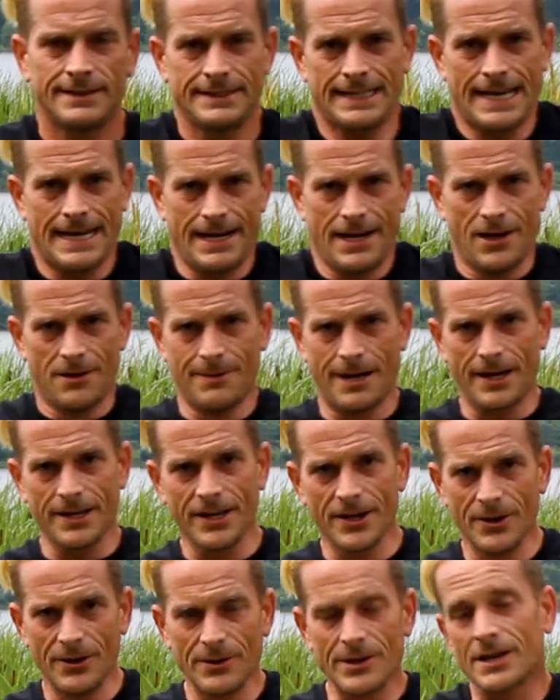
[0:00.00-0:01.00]
I don't know about
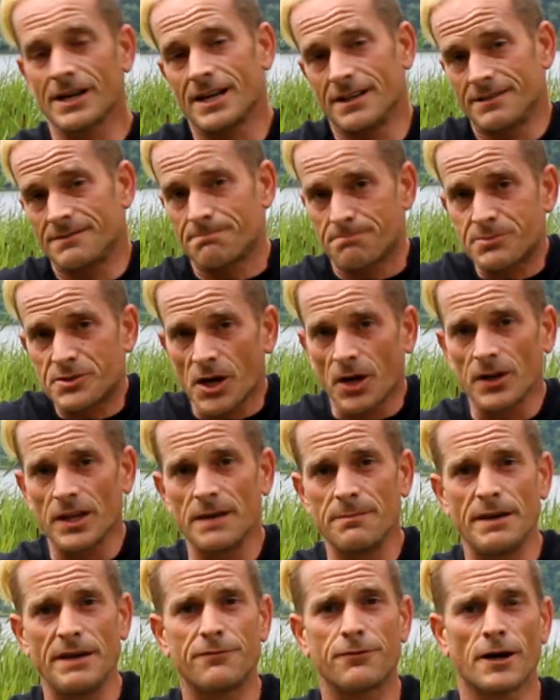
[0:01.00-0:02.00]
you, there can
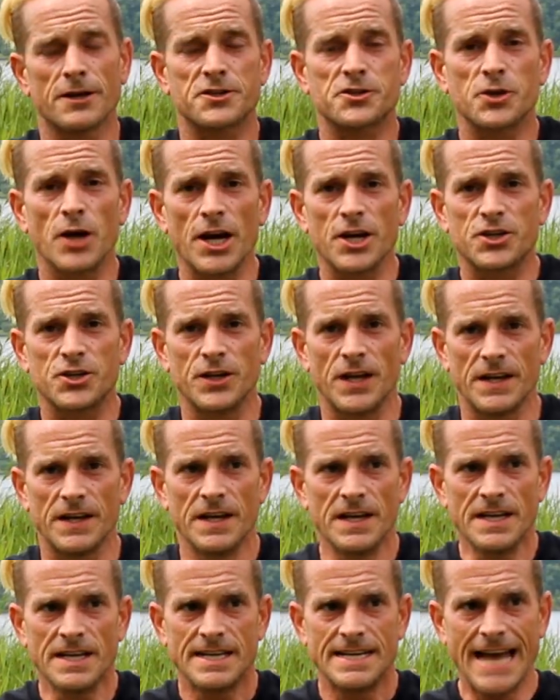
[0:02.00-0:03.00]
certainly be frustration in
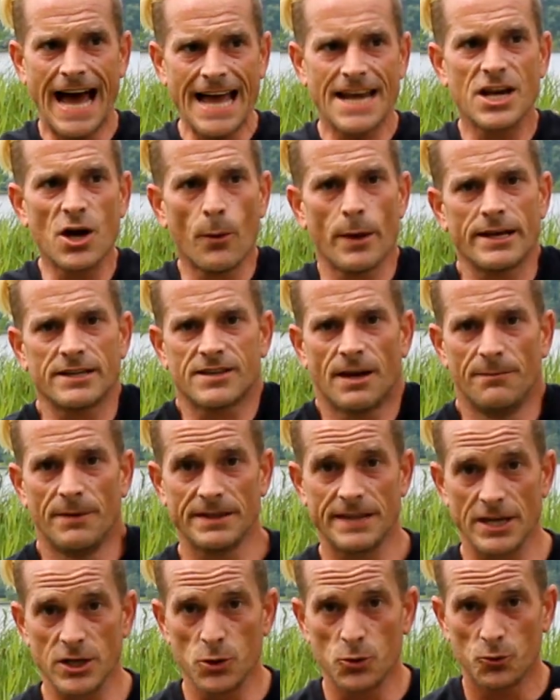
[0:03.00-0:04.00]
not knowing
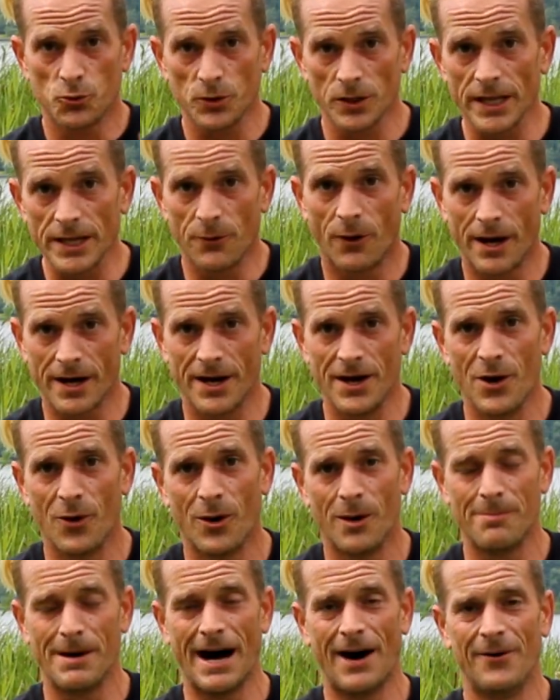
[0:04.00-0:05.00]
something that you really want to
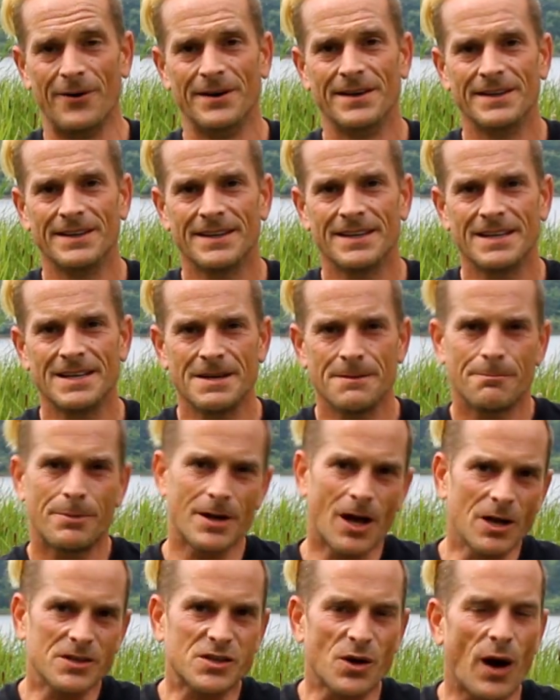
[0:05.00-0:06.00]
know about.
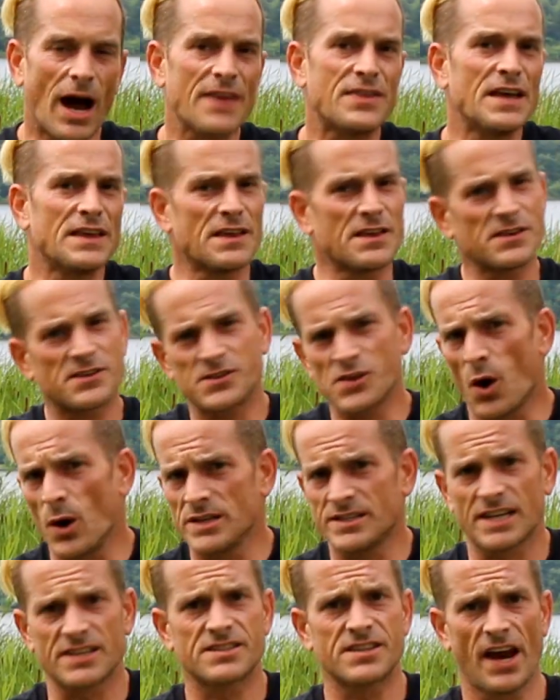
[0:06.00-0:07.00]
But also, I think that this is
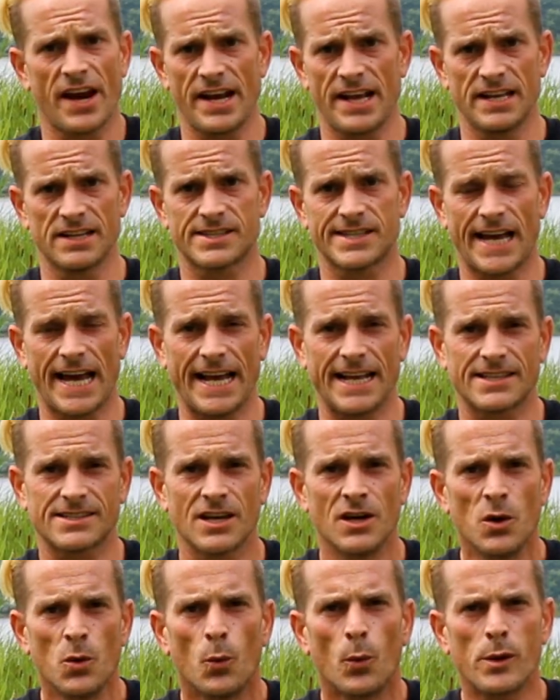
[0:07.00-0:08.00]
always exciting in
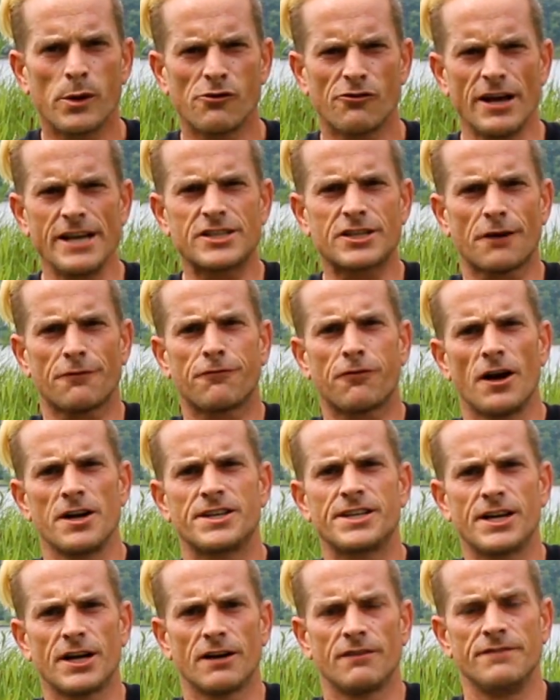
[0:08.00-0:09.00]
science, when we reach a
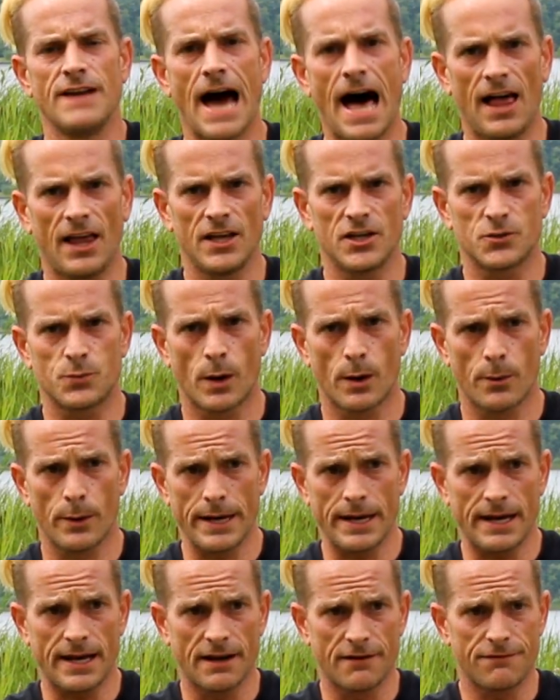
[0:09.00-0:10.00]
frontier of knowledge where
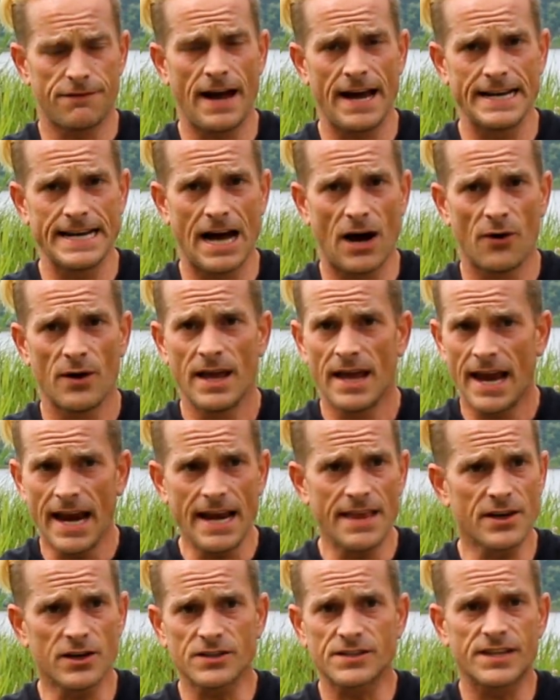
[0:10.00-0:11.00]
we can find out,
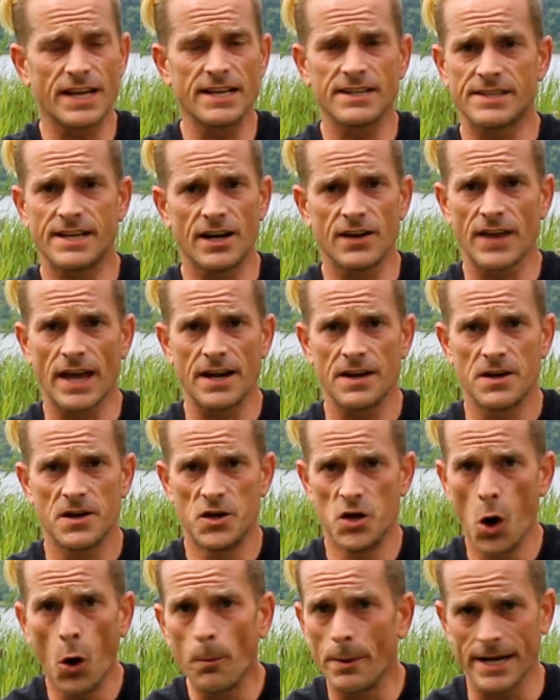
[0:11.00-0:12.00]
hey, there's things here that
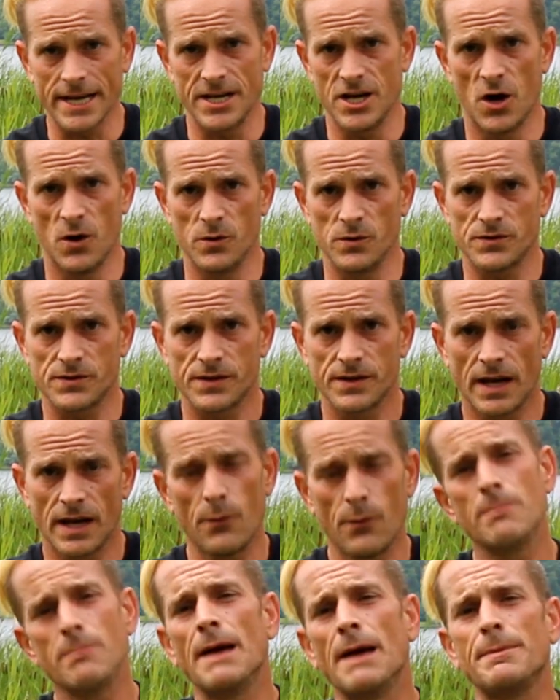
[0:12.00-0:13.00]
nobody knows,
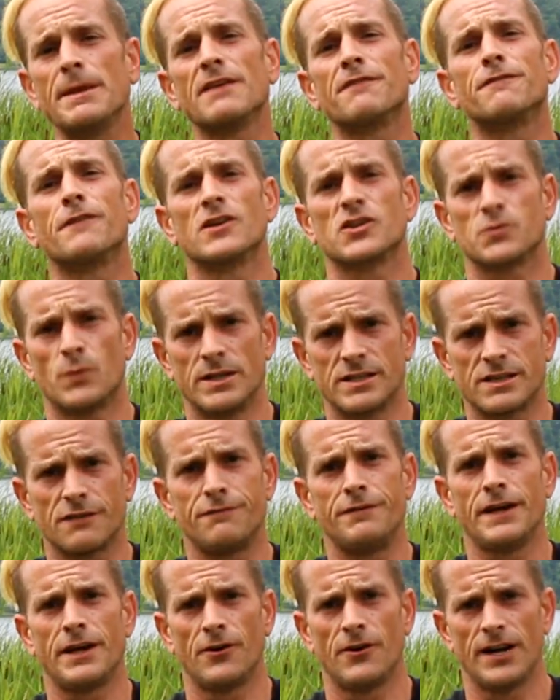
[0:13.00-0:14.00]
and we might be the first ones to
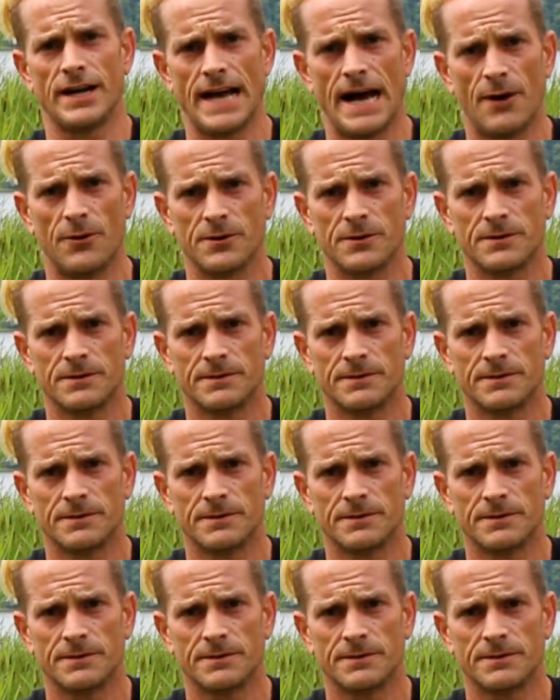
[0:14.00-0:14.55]
figure it out.